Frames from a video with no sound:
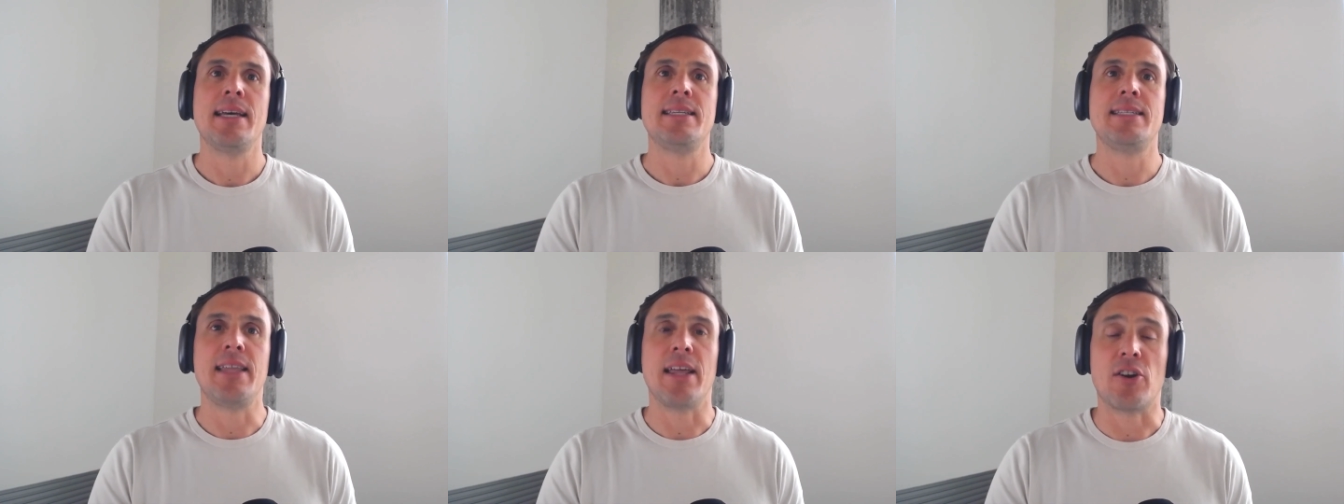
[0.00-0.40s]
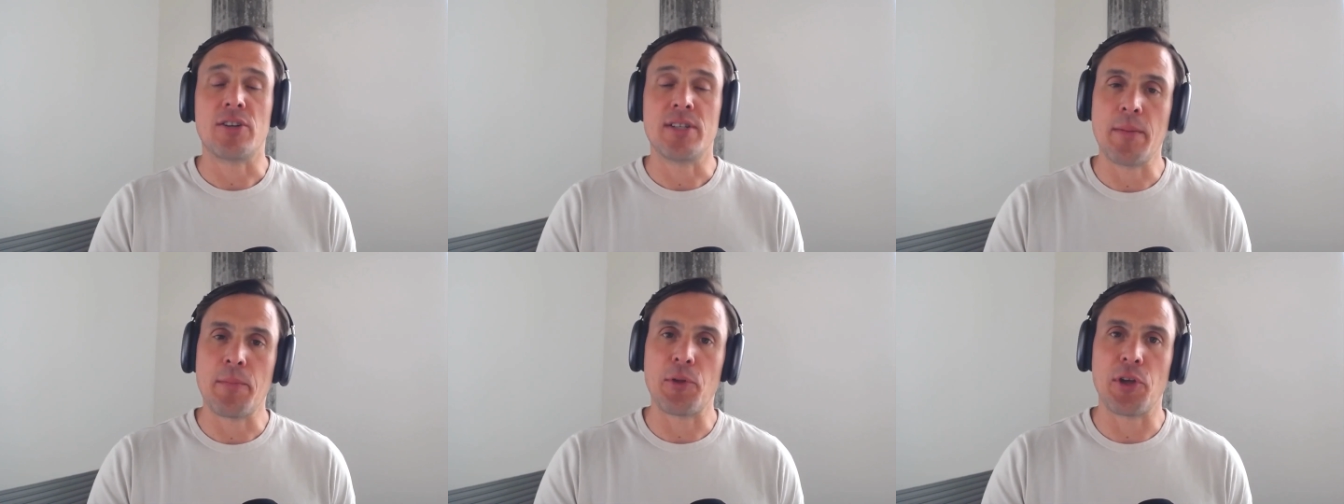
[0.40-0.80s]
that are
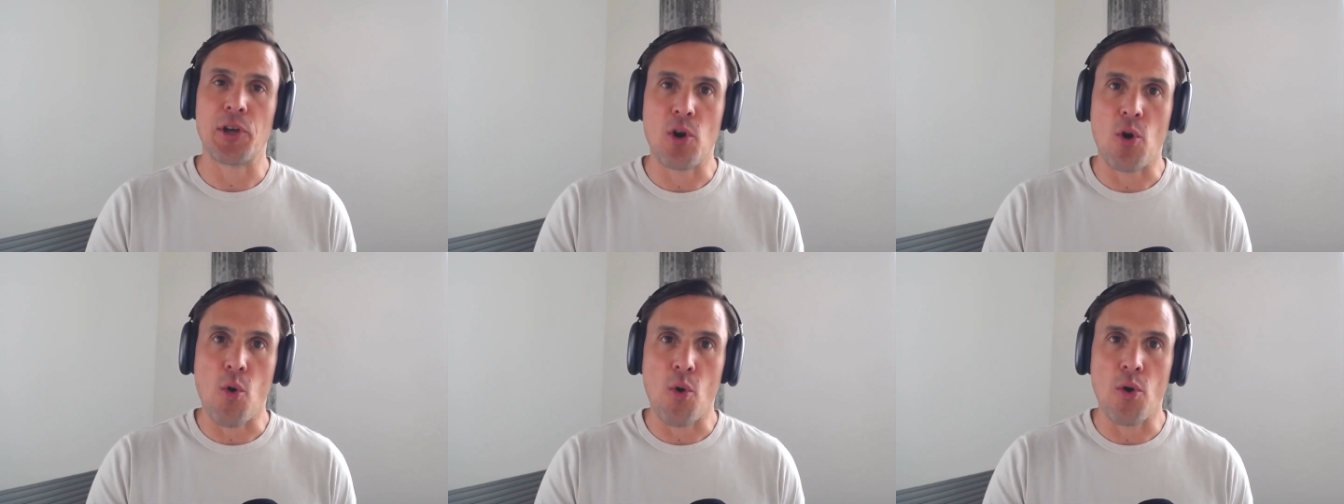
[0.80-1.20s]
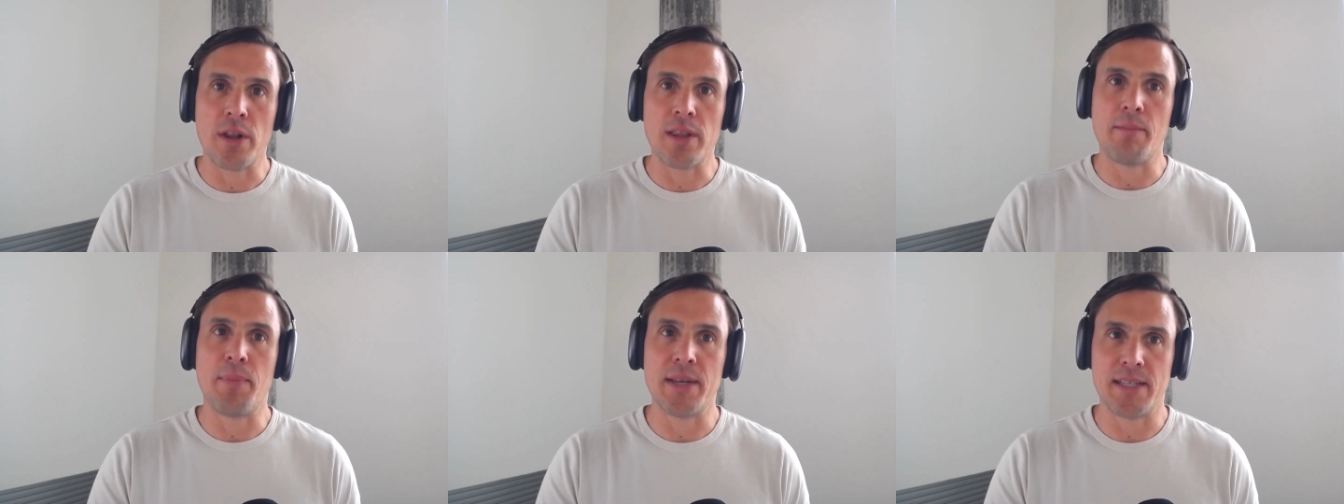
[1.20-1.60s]
typically core to the
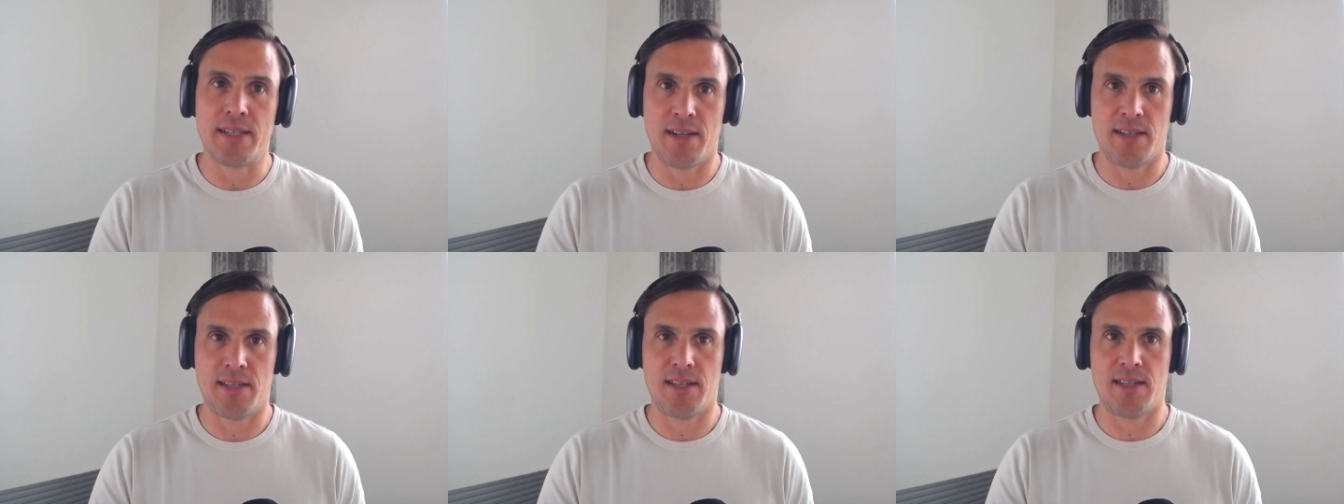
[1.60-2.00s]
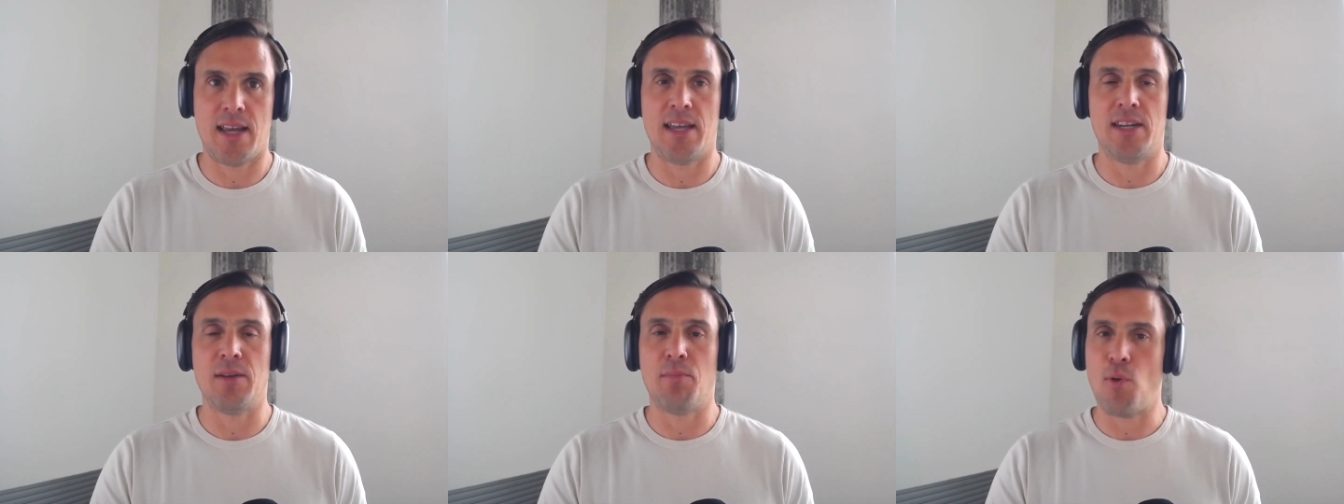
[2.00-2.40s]
business
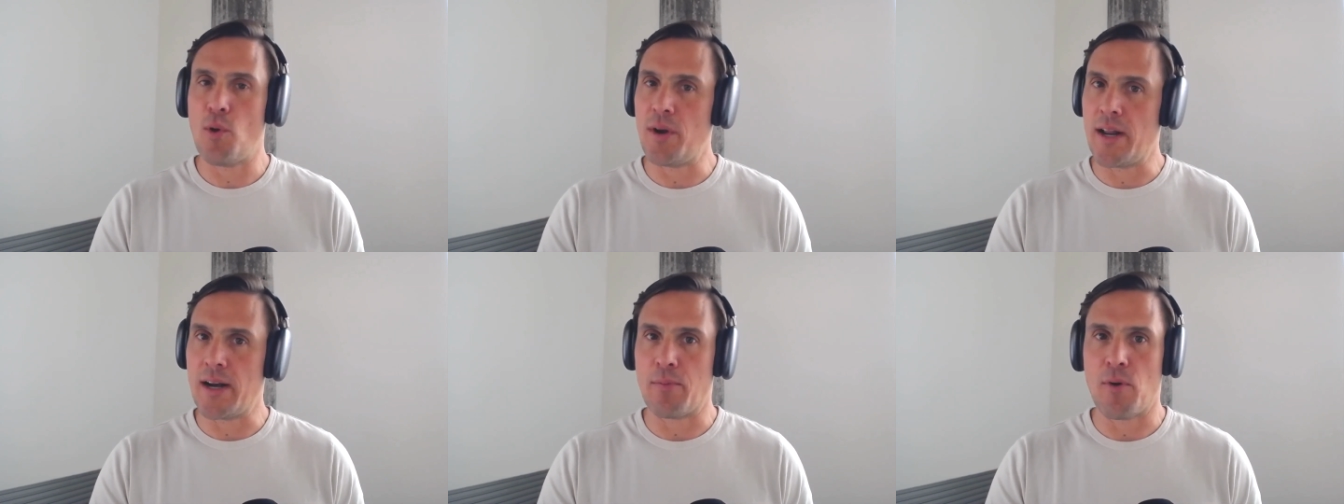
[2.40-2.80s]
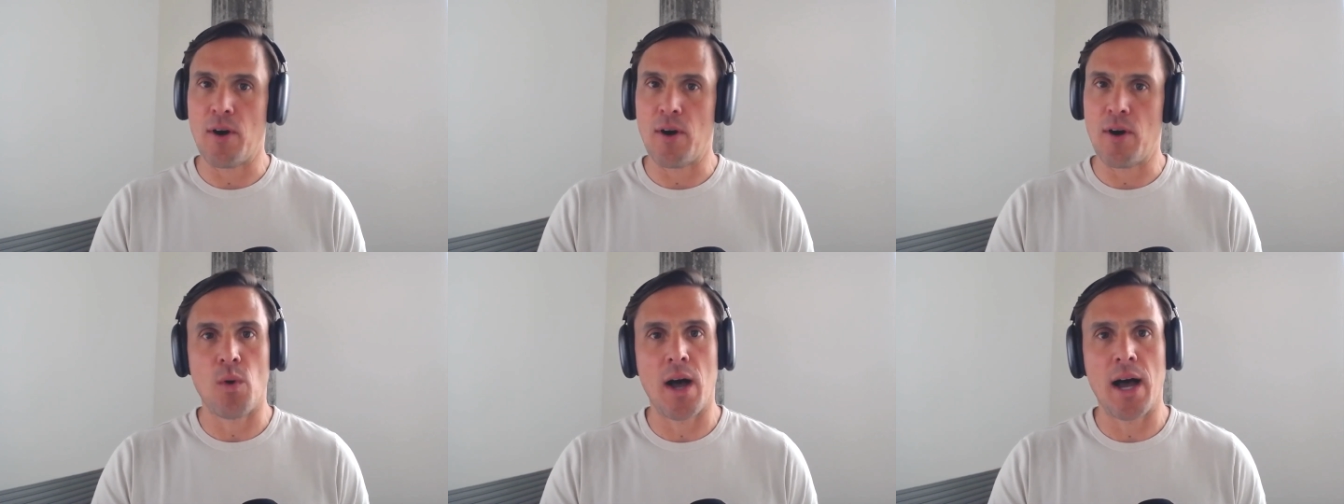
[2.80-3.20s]
and deployed
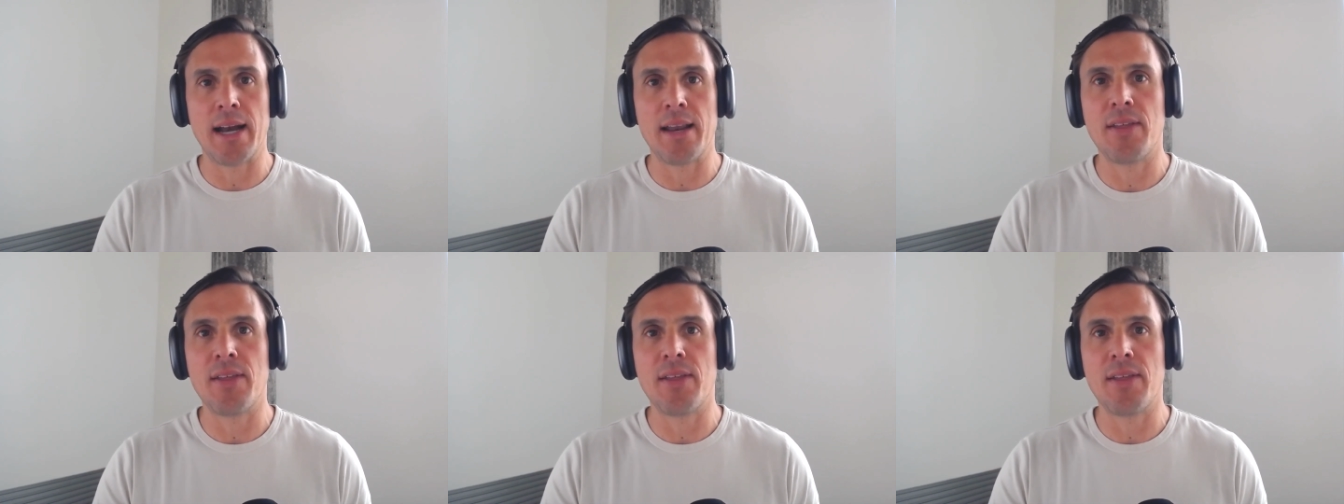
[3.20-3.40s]
enterprise wide.